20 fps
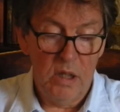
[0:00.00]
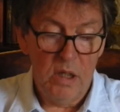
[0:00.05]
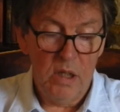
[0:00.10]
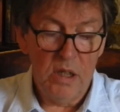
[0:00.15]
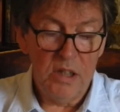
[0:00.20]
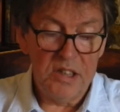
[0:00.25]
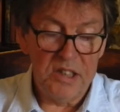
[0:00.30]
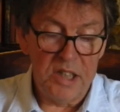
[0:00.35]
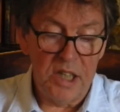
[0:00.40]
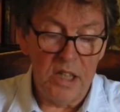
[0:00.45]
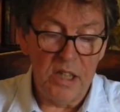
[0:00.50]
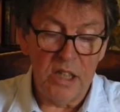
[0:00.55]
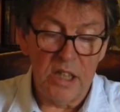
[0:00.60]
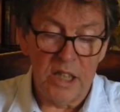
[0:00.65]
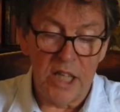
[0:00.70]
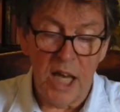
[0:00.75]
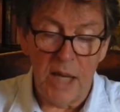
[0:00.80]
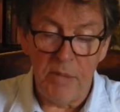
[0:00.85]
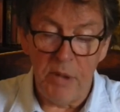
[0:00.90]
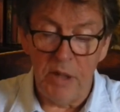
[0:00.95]
And seeing they
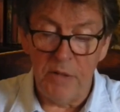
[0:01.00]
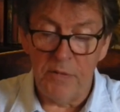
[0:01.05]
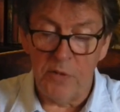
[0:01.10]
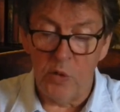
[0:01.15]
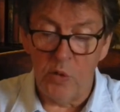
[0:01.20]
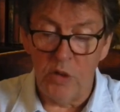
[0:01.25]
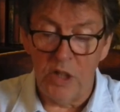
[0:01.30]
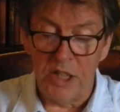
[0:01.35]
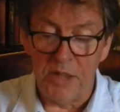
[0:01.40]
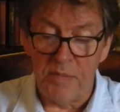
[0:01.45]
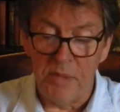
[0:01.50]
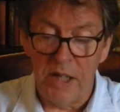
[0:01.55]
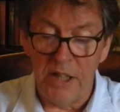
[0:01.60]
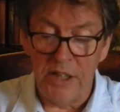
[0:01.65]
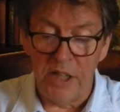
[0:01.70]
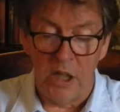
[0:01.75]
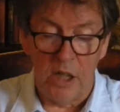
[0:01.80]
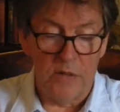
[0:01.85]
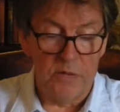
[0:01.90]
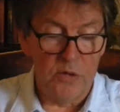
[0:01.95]
came in for all his money
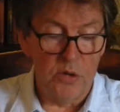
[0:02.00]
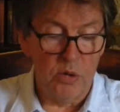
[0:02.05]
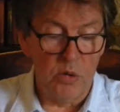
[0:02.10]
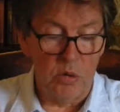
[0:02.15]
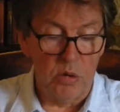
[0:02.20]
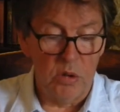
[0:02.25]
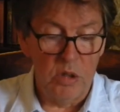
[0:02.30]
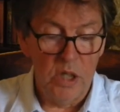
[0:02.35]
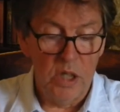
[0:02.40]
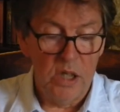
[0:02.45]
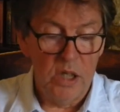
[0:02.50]
after all,